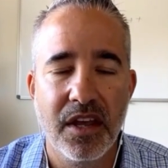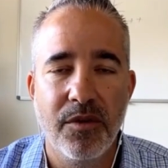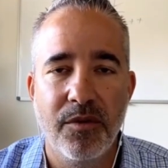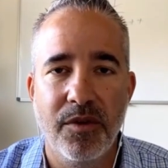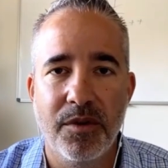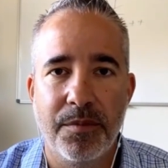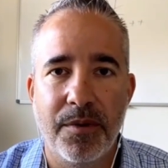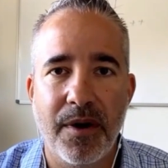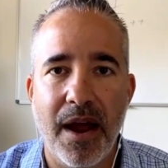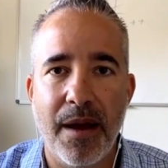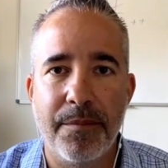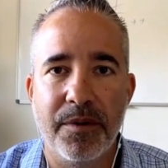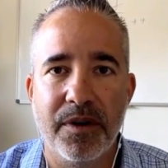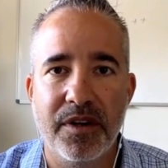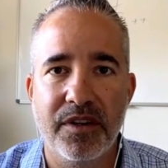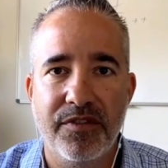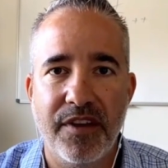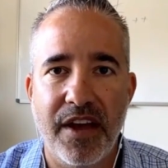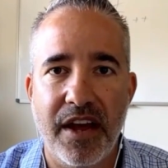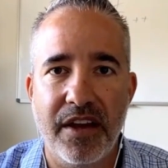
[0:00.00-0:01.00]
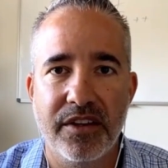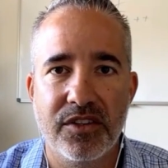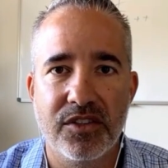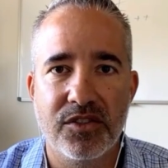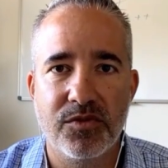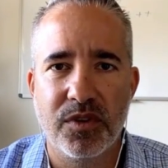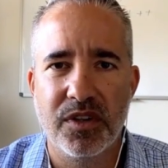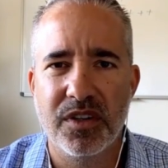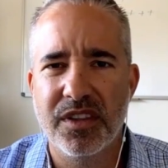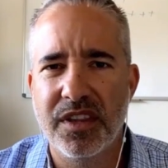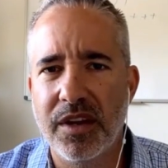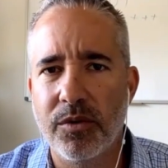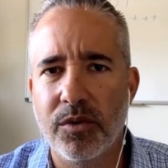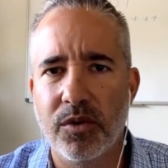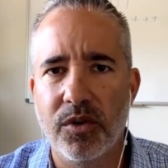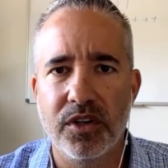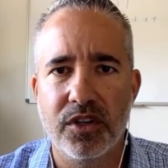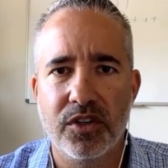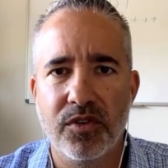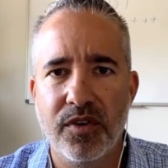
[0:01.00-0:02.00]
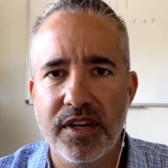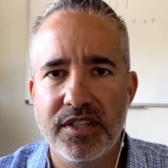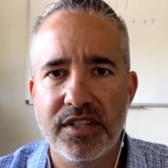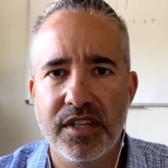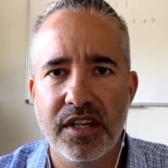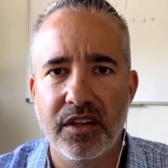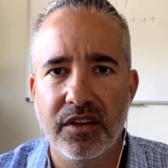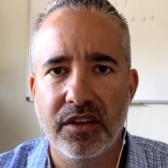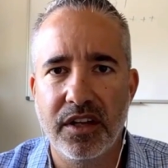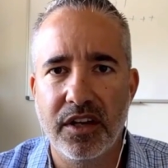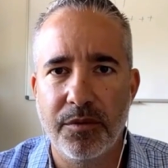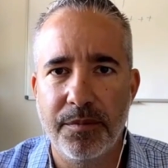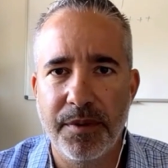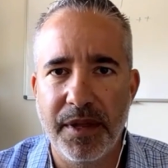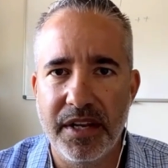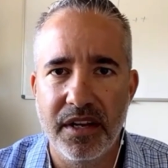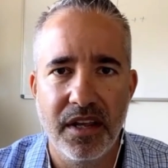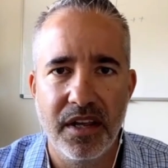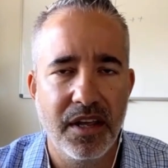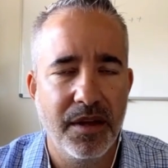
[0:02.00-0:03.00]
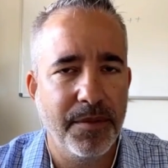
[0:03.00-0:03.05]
when property values were increasing a little bit,